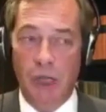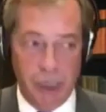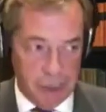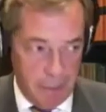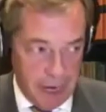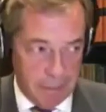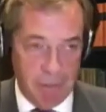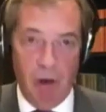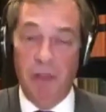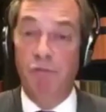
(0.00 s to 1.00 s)
just appear to
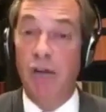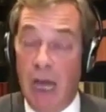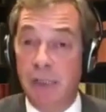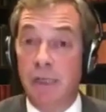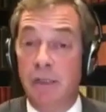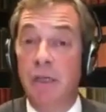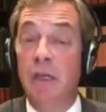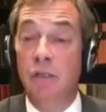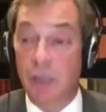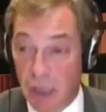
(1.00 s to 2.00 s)
be rather reluctant
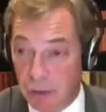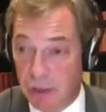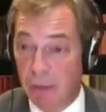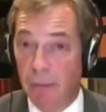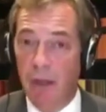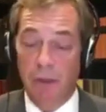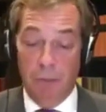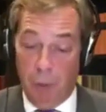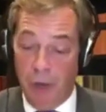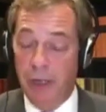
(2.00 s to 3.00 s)
to use them.
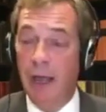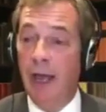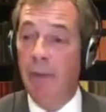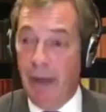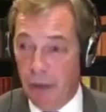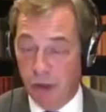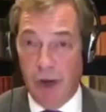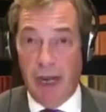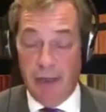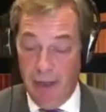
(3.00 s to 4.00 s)
The point about
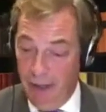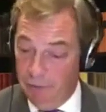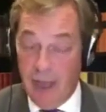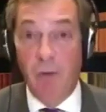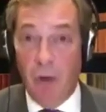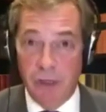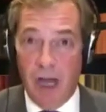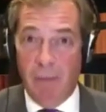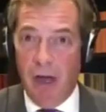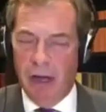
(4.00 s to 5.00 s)
trade. They want
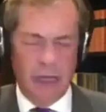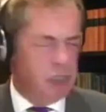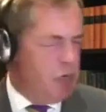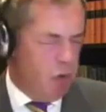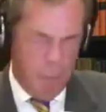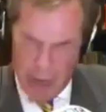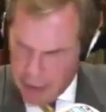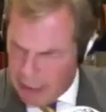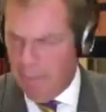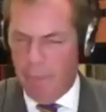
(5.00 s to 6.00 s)
our markets.
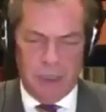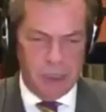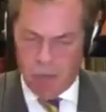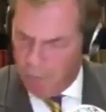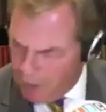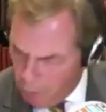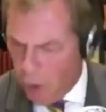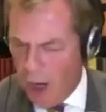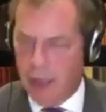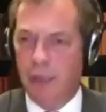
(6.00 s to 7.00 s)
European companies, European
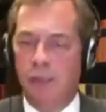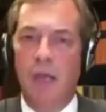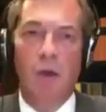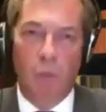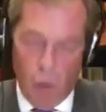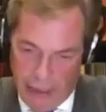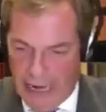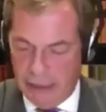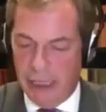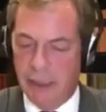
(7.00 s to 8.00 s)
workers want
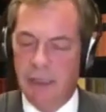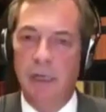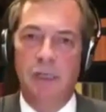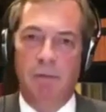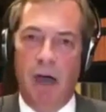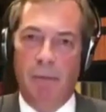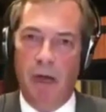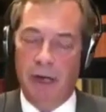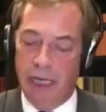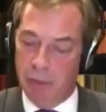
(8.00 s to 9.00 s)
access to our
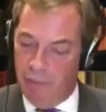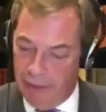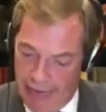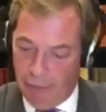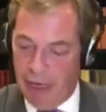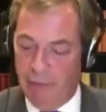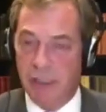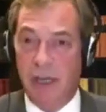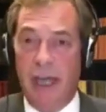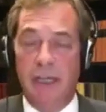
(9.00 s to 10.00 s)
markets. We've allowed the other
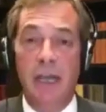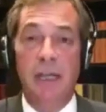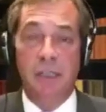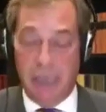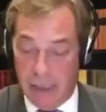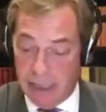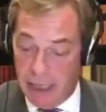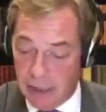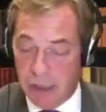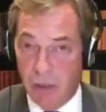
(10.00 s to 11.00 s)
side to
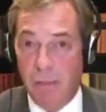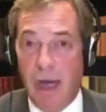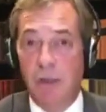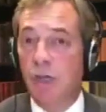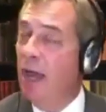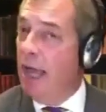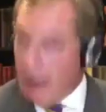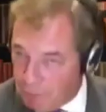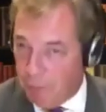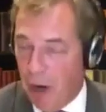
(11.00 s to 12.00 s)
dictate too much.
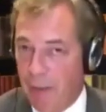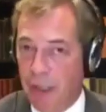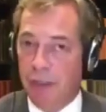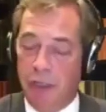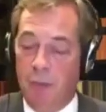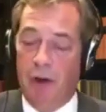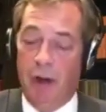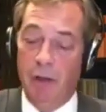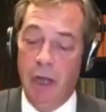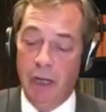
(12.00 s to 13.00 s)
If the Prime Minister
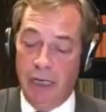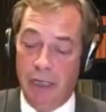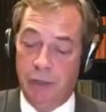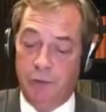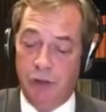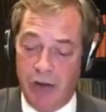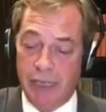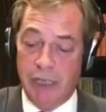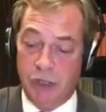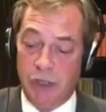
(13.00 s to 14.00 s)
tomorrow goes for a
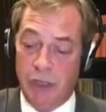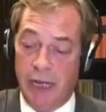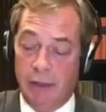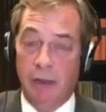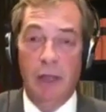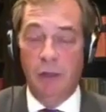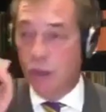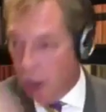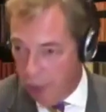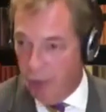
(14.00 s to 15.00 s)
transition deal,
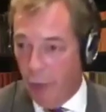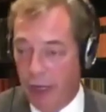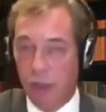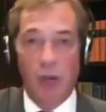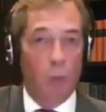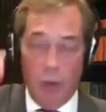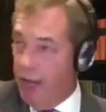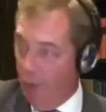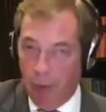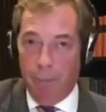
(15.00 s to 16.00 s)
during which we
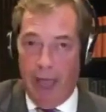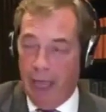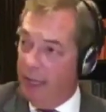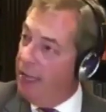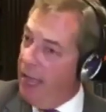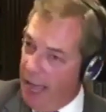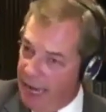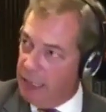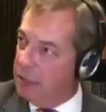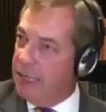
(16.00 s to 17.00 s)
go on paying
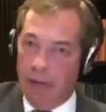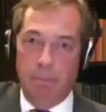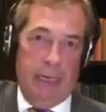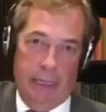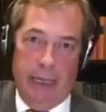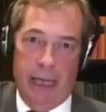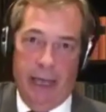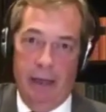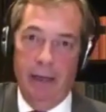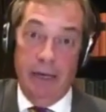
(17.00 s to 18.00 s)
8 to 10 billion a
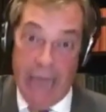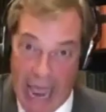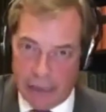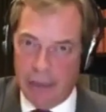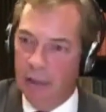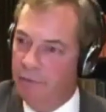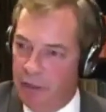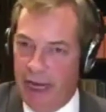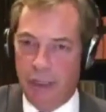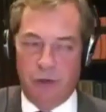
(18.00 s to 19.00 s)
year net for
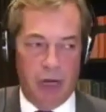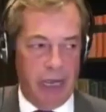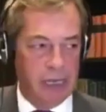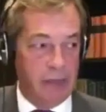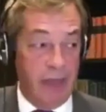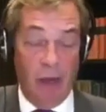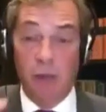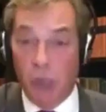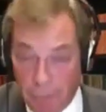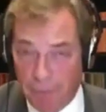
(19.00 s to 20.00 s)
the next 3 years, and then
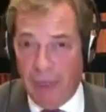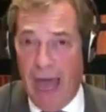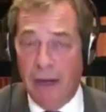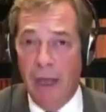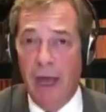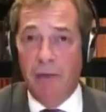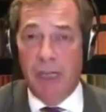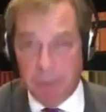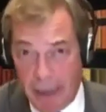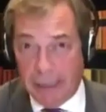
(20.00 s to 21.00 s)
on top of that are
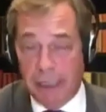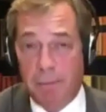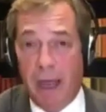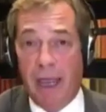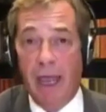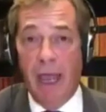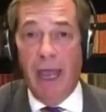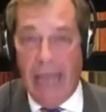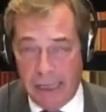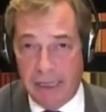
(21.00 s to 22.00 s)
expected to pay
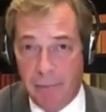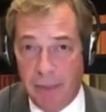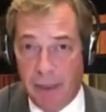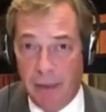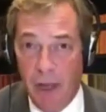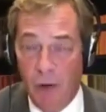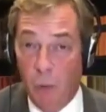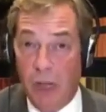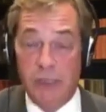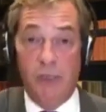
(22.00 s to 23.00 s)
an exit bill
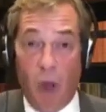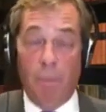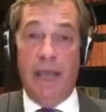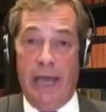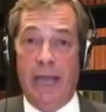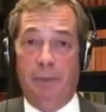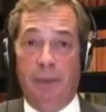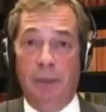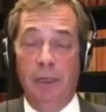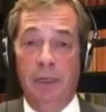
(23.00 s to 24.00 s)
whilst not being
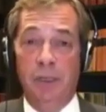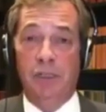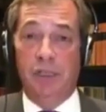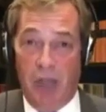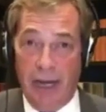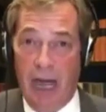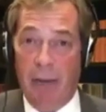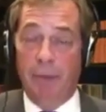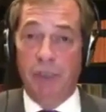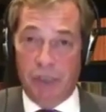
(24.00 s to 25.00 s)
able to sign
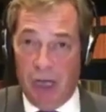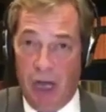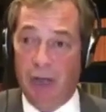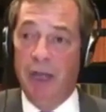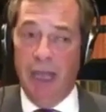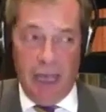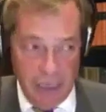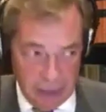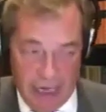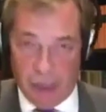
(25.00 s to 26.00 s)
up and start
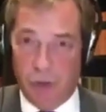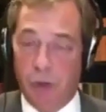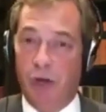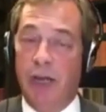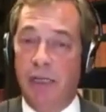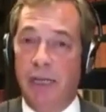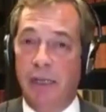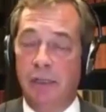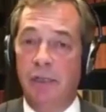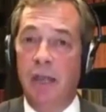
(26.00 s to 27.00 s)
international trade
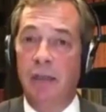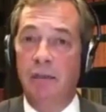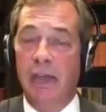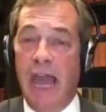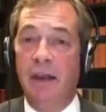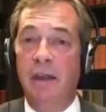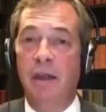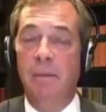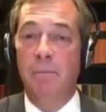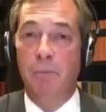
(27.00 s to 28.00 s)
deals,
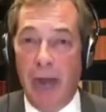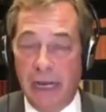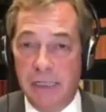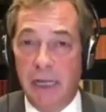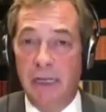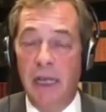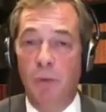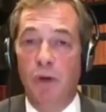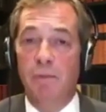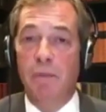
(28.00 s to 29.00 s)
then Brexit
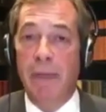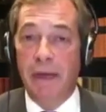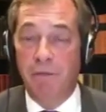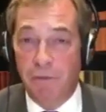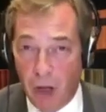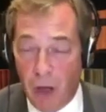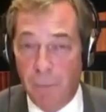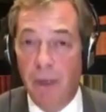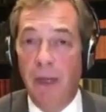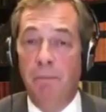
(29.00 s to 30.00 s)
will have been made a
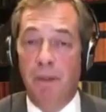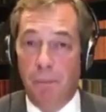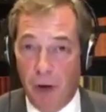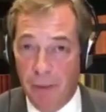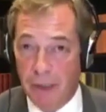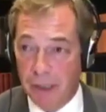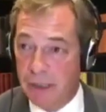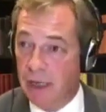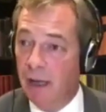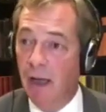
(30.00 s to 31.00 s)
flop by the Prime
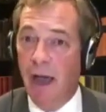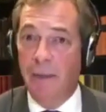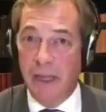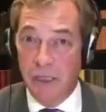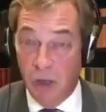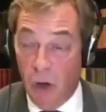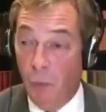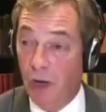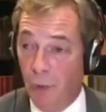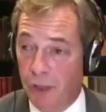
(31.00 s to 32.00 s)
Minister, and that's
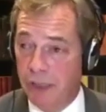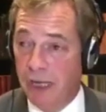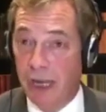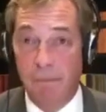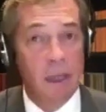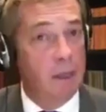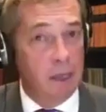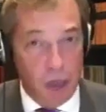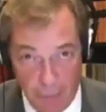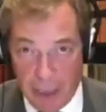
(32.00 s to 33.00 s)
not what I want to see.
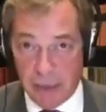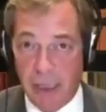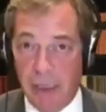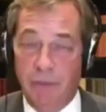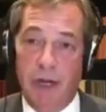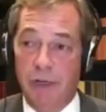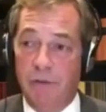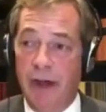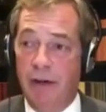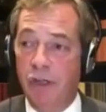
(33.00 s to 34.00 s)
You've been listening to the
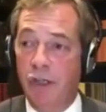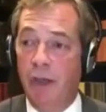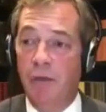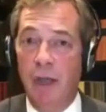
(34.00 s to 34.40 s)
Nigel Farage Show.